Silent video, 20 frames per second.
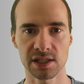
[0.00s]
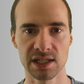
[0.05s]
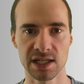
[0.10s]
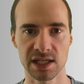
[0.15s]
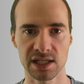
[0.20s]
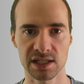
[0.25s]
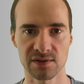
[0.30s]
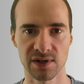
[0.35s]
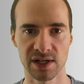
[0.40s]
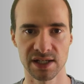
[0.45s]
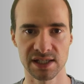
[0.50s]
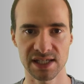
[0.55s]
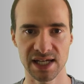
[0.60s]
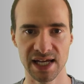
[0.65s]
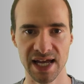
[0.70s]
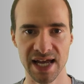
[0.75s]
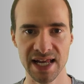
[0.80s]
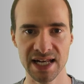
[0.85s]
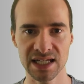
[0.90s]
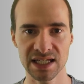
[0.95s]
index funds
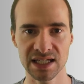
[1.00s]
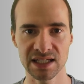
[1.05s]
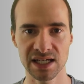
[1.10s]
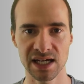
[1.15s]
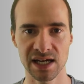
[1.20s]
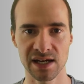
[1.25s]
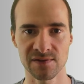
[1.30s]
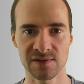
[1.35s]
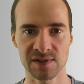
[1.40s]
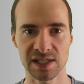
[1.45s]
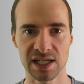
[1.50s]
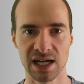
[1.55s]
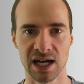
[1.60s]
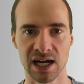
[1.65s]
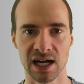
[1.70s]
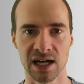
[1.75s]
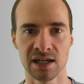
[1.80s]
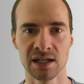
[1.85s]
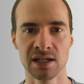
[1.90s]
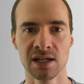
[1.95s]
and ETFs
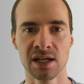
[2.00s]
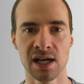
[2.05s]
are